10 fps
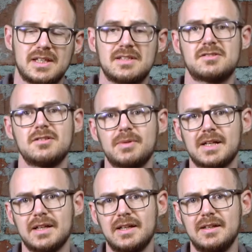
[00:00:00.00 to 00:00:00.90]
It's super
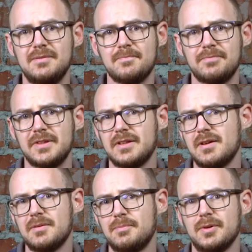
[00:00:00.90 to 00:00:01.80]
clean, you
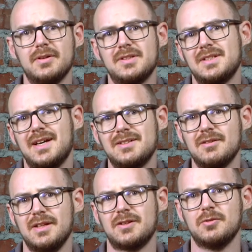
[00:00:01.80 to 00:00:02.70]
know, but I don't
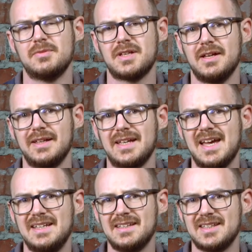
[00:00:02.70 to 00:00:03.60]
like upscaling
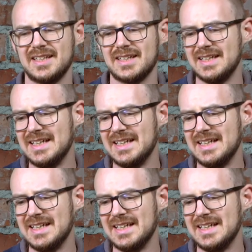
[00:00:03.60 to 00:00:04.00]
anything,